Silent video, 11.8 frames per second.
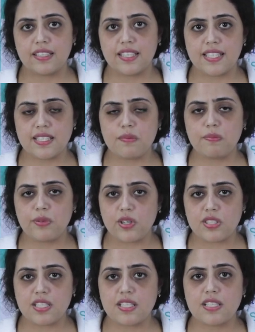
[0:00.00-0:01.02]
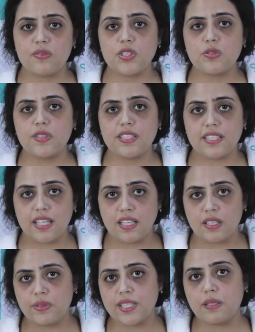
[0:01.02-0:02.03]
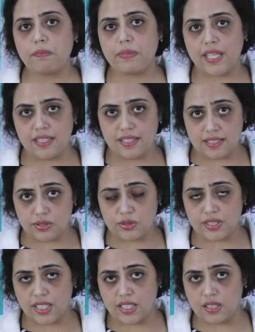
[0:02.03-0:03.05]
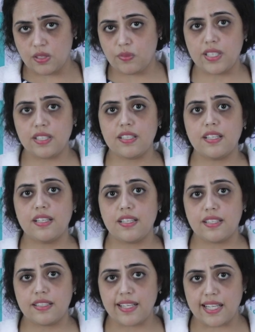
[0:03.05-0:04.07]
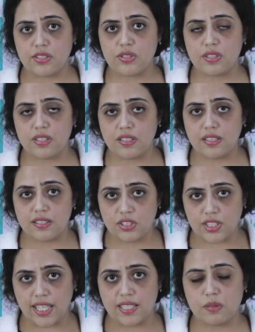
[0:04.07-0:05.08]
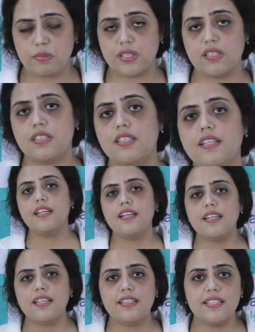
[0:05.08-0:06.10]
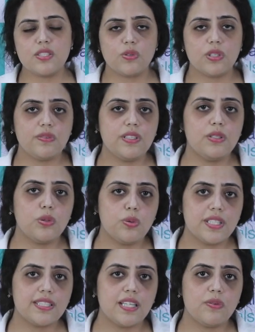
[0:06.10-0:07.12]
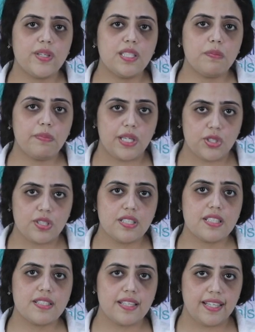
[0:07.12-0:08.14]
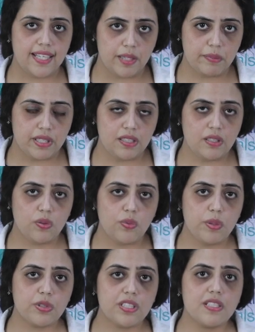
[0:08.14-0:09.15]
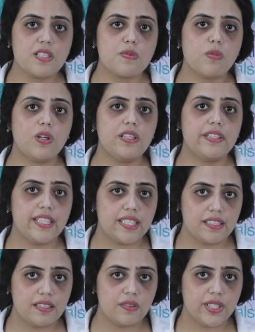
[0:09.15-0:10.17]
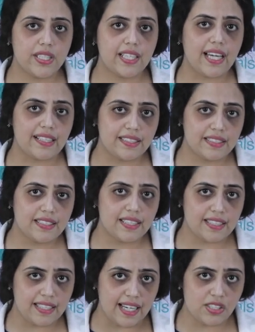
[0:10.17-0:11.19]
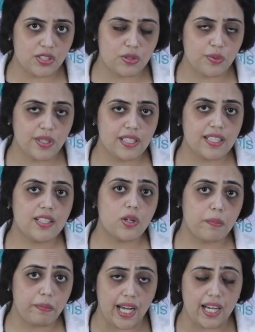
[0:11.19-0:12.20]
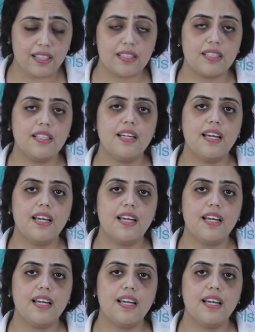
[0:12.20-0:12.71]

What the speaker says: is a process in which we take away the pain associated with natural childbirth. In this, what we do is that when the patient is in labor, we put in a small needle with a catheter attached to it in your back.